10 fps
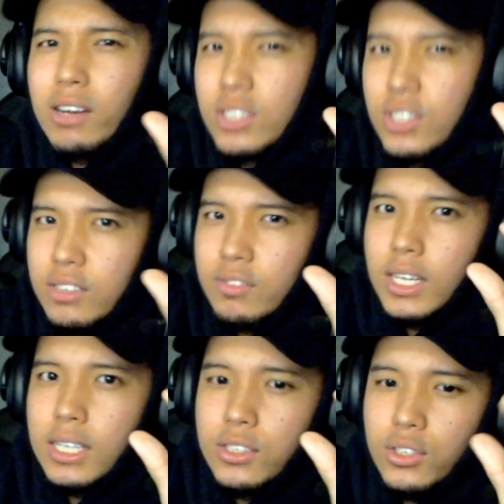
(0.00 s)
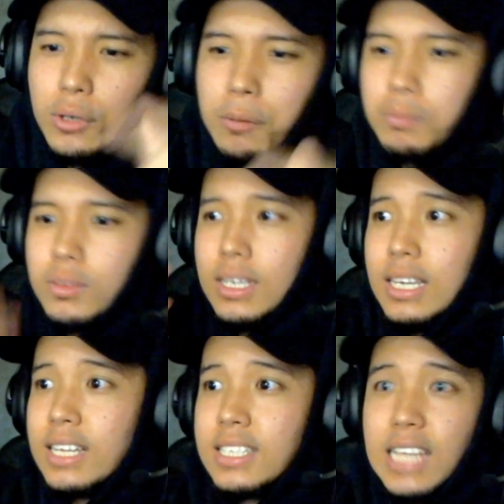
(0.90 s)
deserve that. So
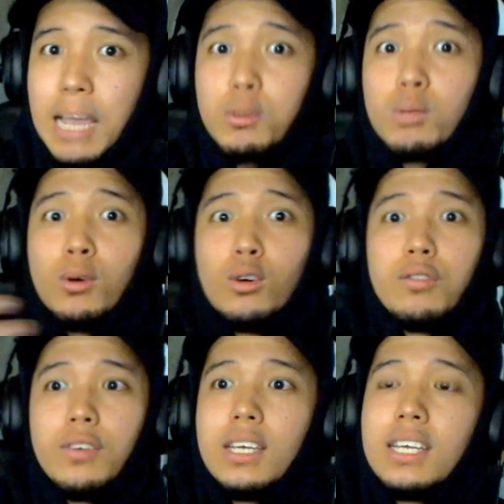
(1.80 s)
it's time to move.